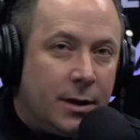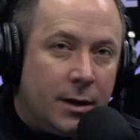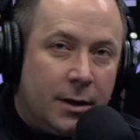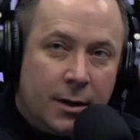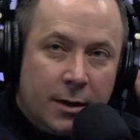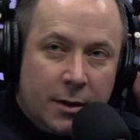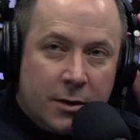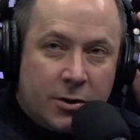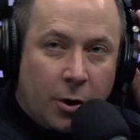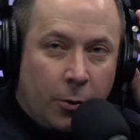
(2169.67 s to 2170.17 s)

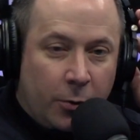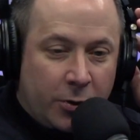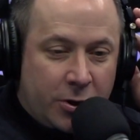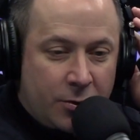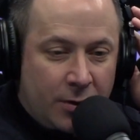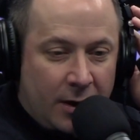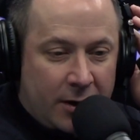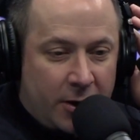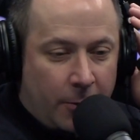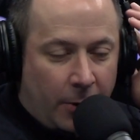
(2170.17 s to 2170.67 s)
So do you
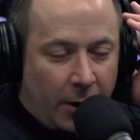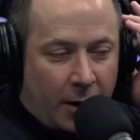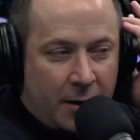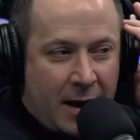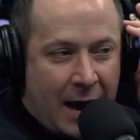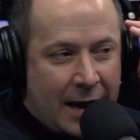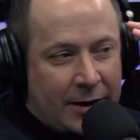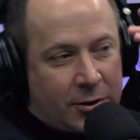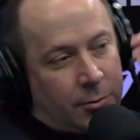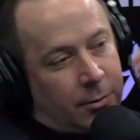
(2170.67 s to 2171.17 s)
think you were a
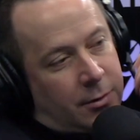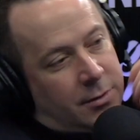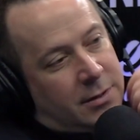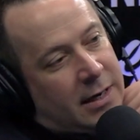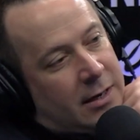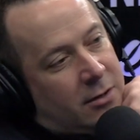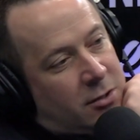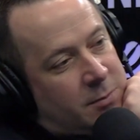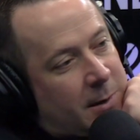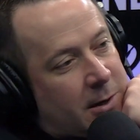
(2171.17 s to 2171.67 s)
natural
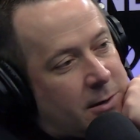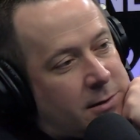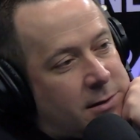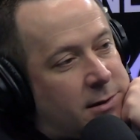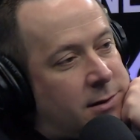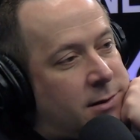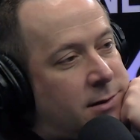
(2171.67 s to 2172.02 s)
salesperson?